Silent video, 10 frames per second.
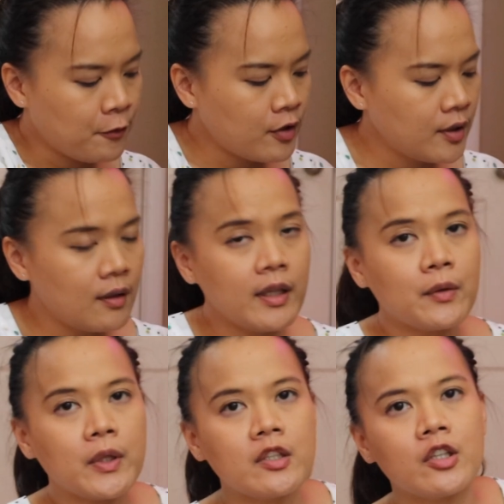For the
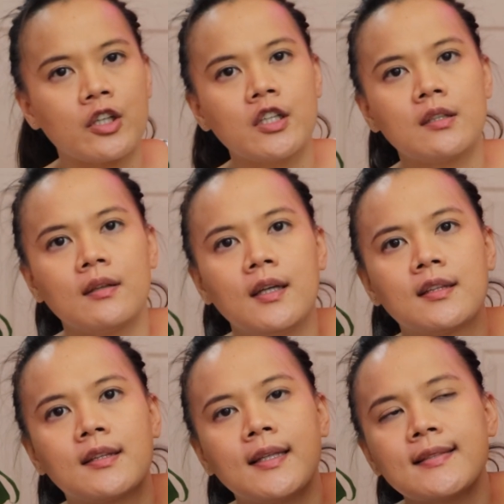liquid dirt, it
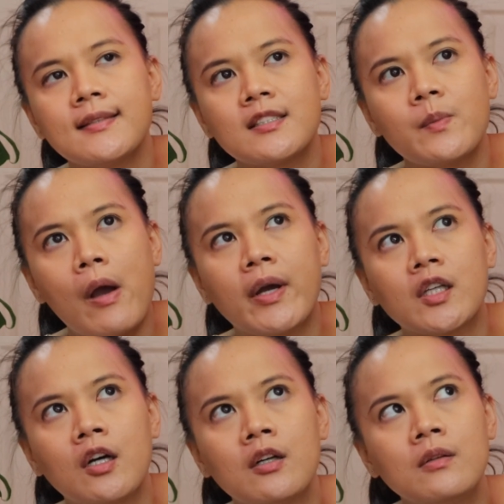doesn't smell at
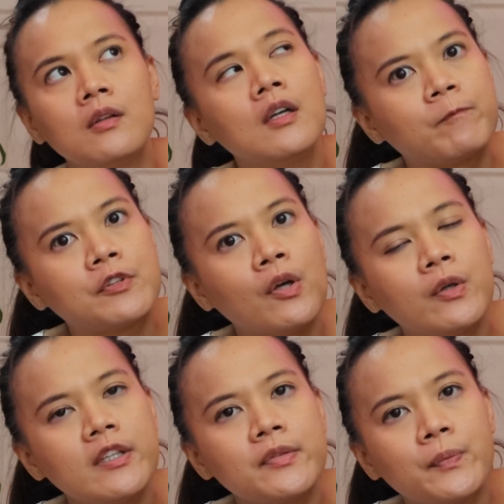all, so
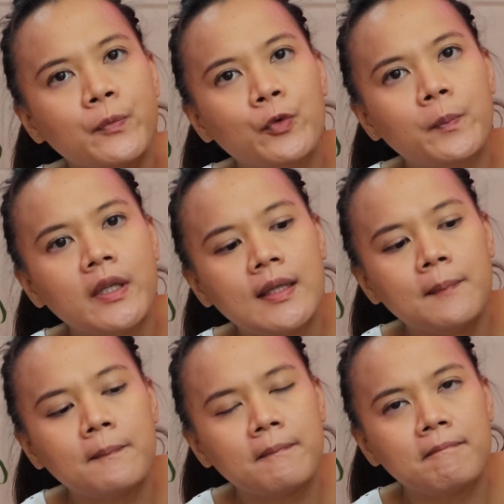this will
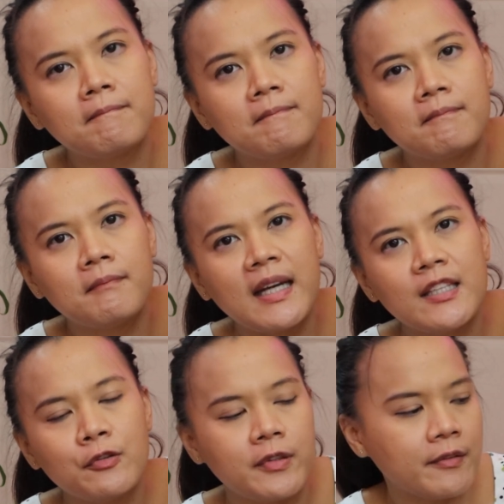be my
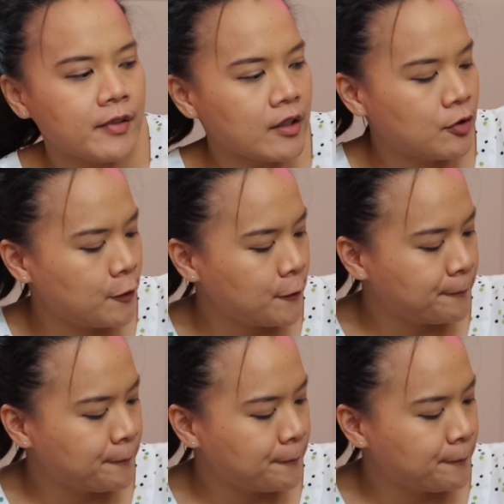new favorite too.